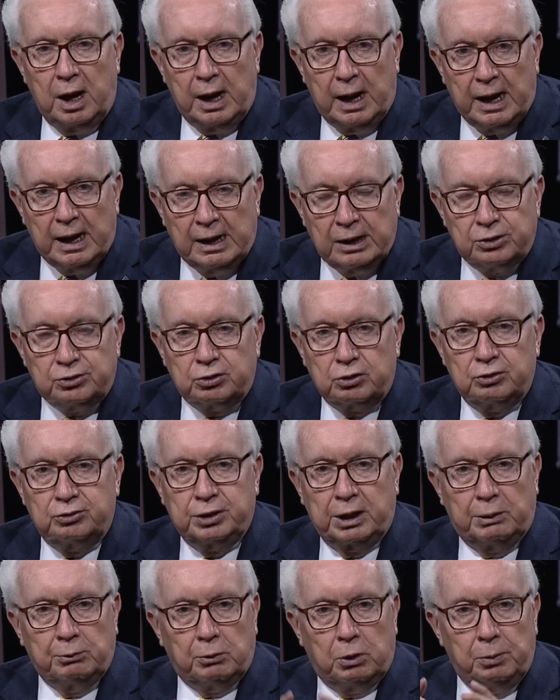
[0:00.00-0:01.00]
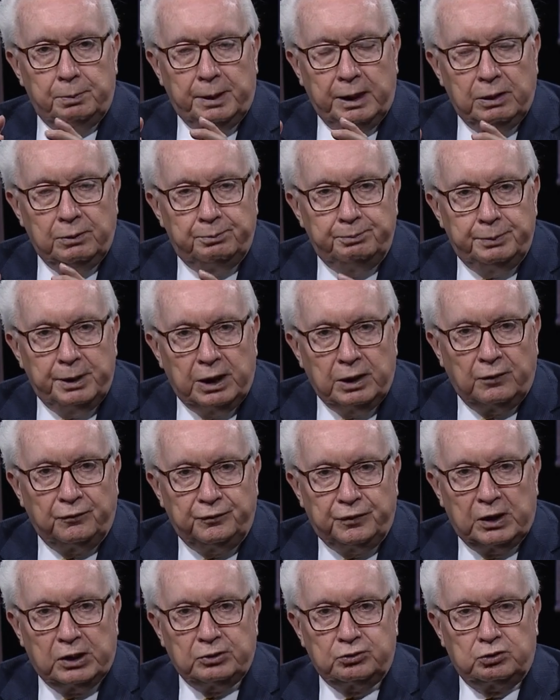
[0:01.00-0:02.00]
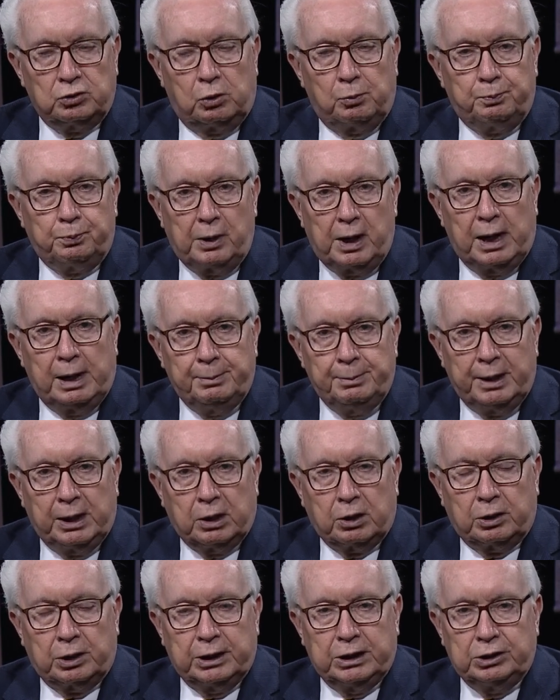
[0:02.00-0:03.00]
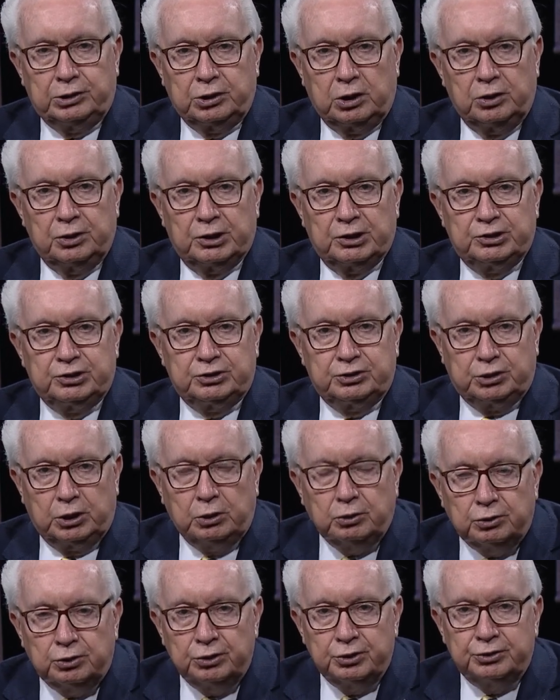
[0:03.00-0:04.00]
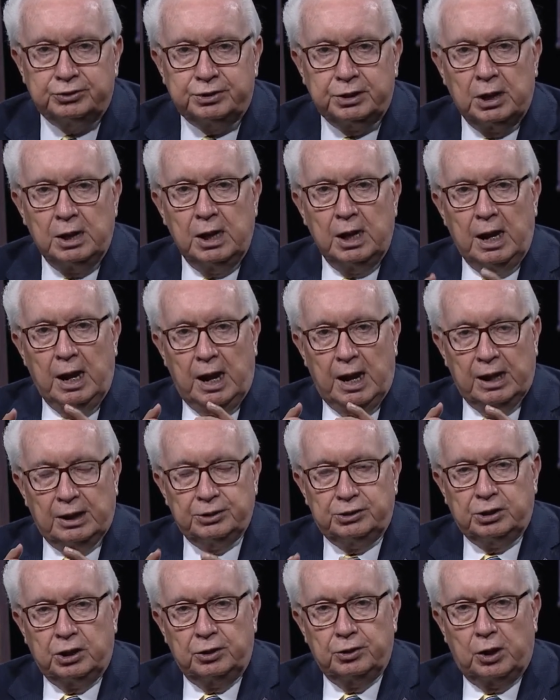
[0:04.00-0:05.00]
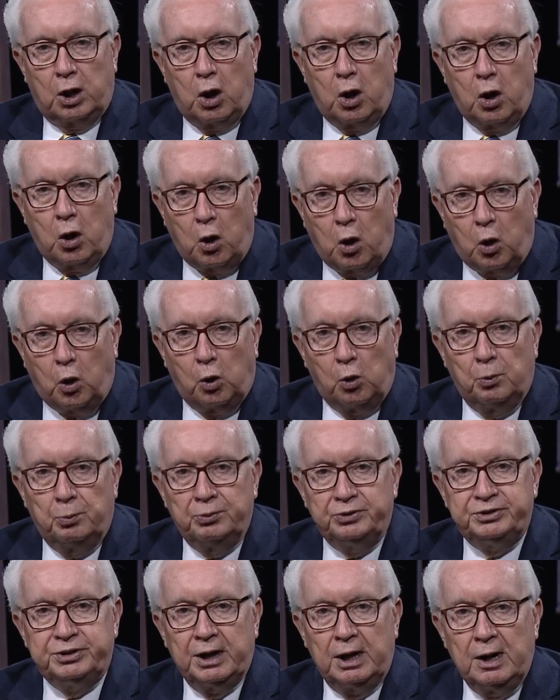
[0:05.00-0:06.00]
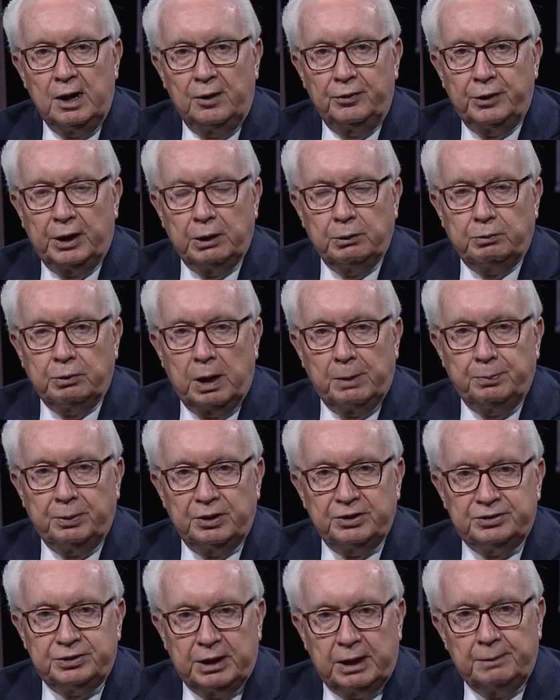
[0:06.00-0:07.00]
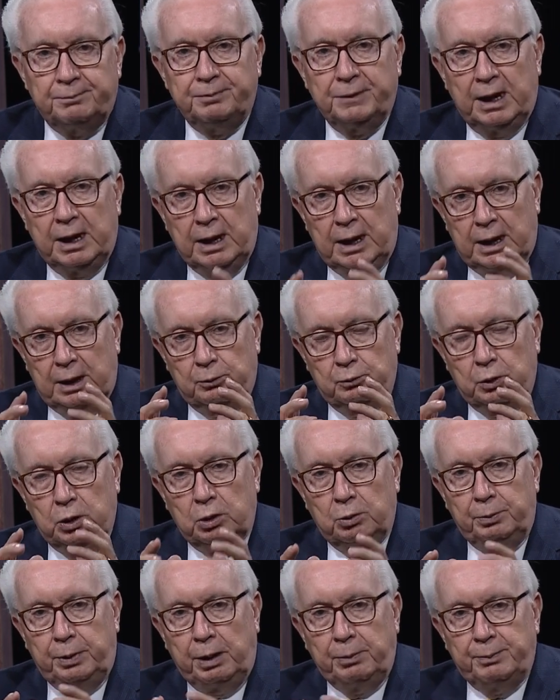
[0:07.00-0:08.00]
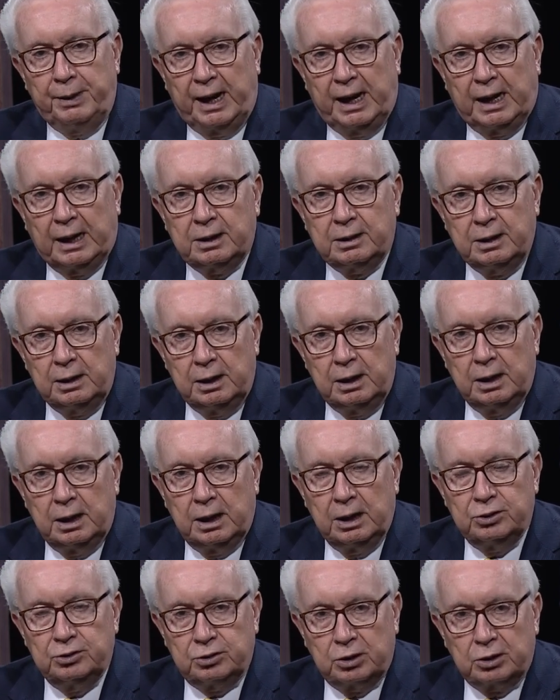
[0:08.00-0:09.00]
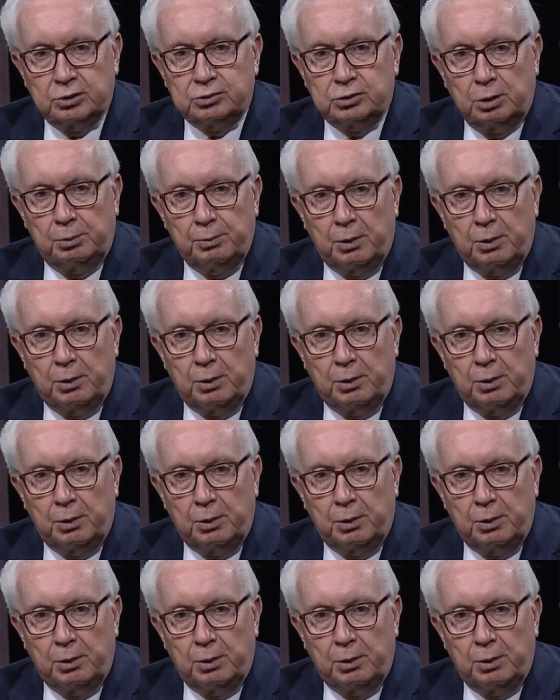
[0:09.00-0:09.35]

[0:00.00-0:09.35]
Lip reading: that will be beneficial primarily to the students and to the homes they represent, and we'll be back in just a